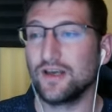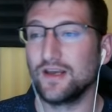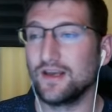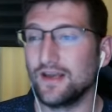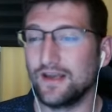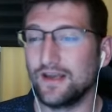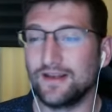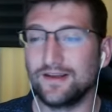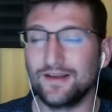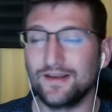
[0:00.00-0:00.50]

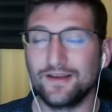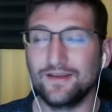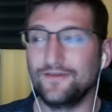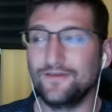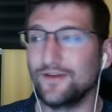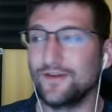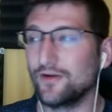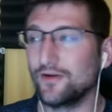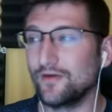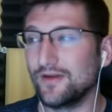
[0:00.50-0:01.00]
And uh, if you
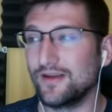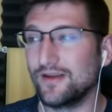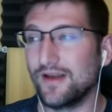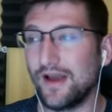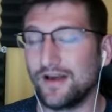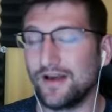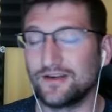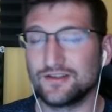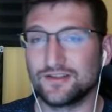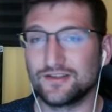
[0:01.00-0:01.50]
don't know Ian
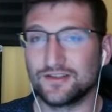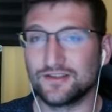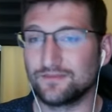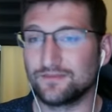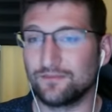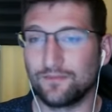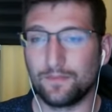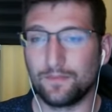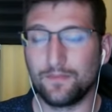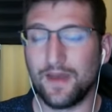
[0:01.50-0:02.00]
Heinisch's
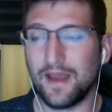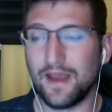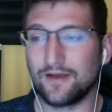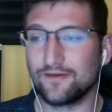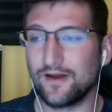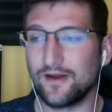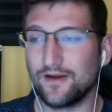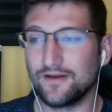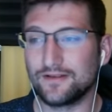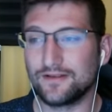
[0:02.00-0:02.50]

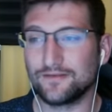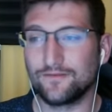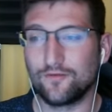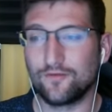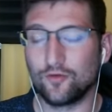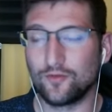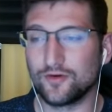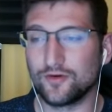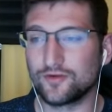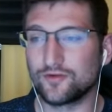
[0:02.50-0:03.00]
background, he's a
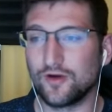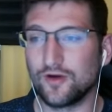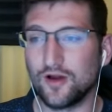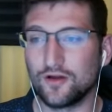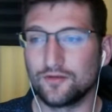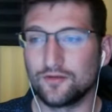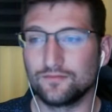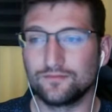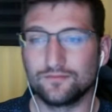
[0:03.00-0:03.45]
former drug